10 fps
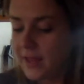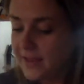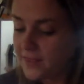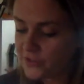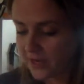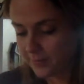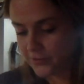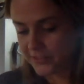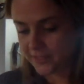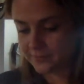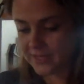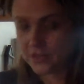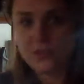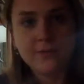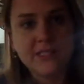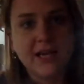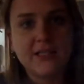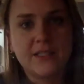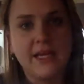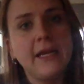In the geometry subtest, she was
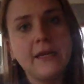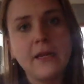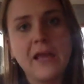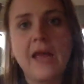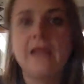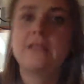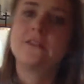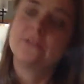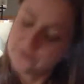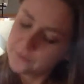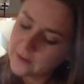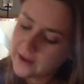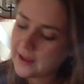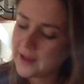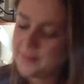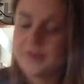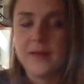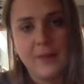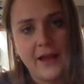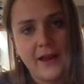asked to analyze, describe,
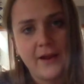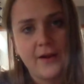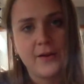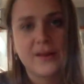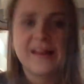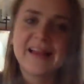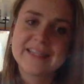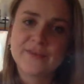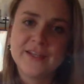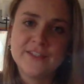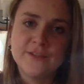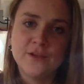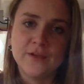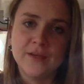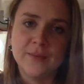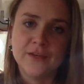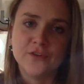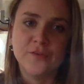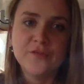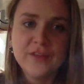compare, classify 2 to
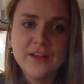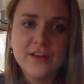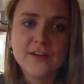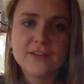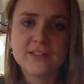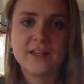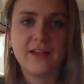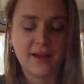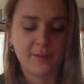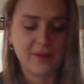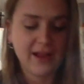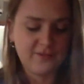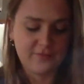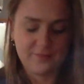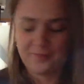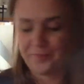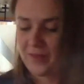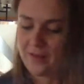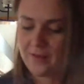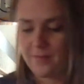3-dimensional figures, and kind of
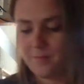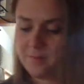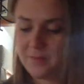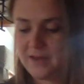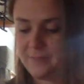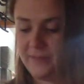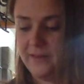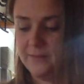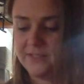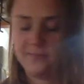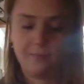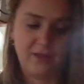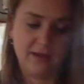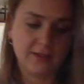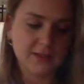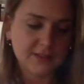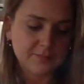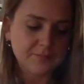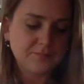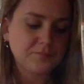manipulate with some
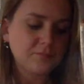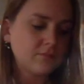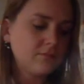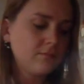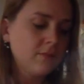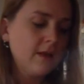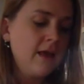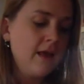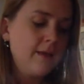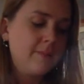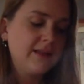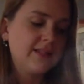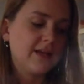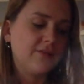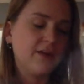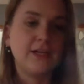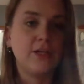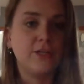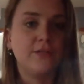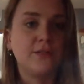things. Bailey definitely
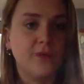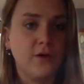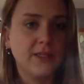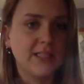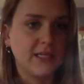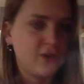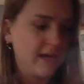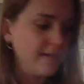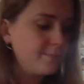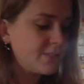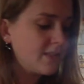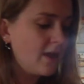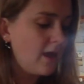could use some focus on shapes,